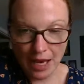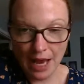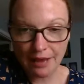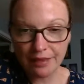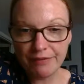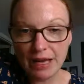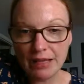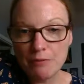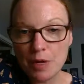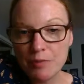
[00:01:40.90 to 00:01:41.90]
And then
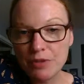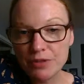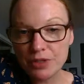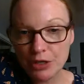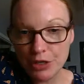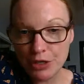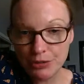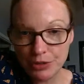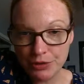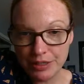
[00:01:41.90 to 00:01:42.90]
finally, we move to the you
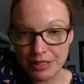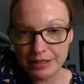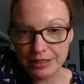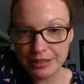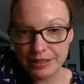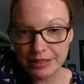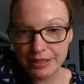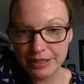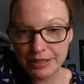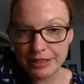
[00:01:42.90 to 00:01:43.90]
do, and this is
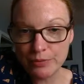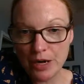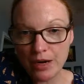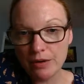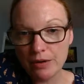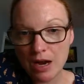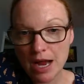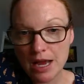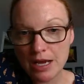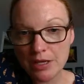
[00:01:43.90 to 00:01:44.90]
where I
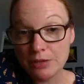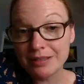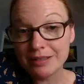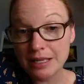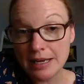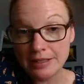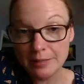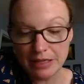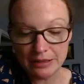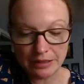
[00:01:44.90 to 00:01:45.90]
use
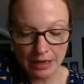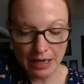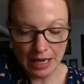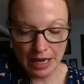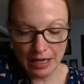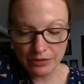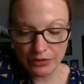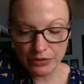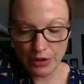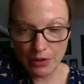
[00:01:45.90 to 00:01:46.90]
assessment. And
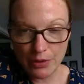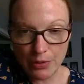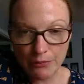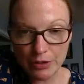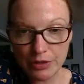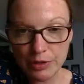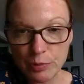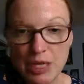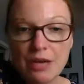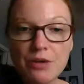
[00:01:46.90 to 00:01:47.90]
so for the
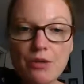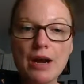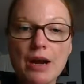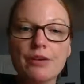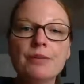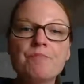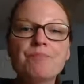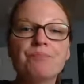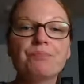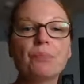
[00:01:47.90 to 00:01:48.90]
speed grader,
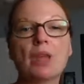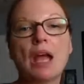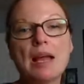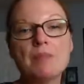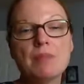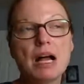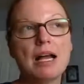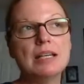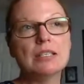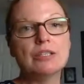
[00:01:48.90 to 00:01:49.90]
I
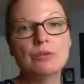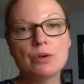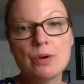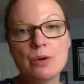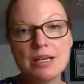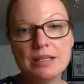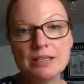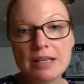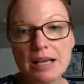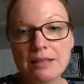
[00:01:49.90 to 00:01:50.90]
might do a
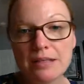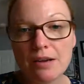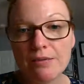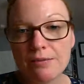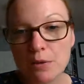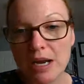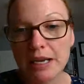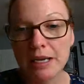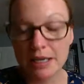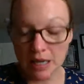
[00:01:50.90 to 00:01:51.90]
quiz that's self
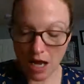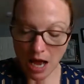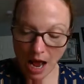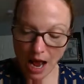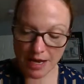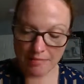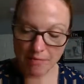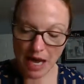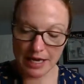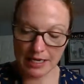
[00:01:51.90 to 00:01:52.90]
graded. I
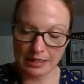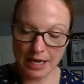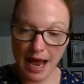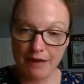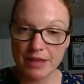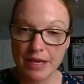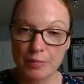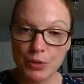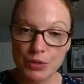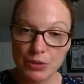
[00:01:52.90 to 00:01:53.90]
might have
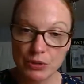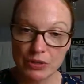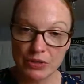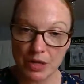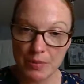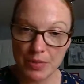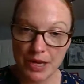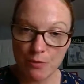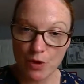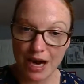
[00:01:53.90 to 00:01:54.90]
them produce
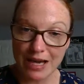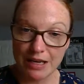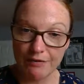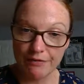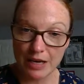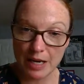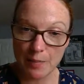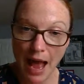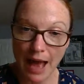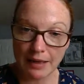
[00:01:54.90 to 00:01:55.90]
something where I give
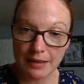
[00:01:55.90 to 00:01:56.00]
feedback.